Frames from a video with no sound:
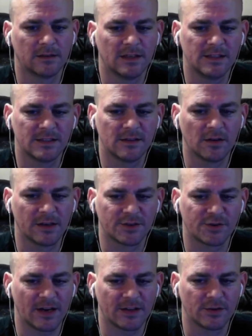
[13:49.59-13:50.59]
He's still going to
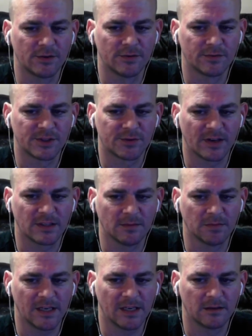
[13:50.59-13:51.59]
try to do Restricting
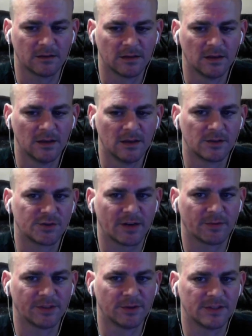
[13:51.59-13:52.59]
Blade, try to
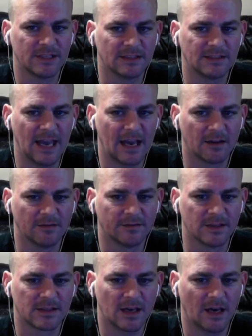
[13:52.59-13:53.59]
reduce the attack of
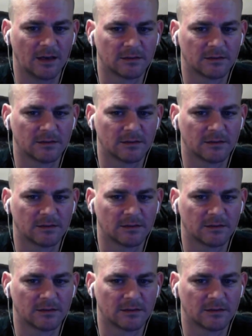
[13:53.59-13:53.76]
this guy.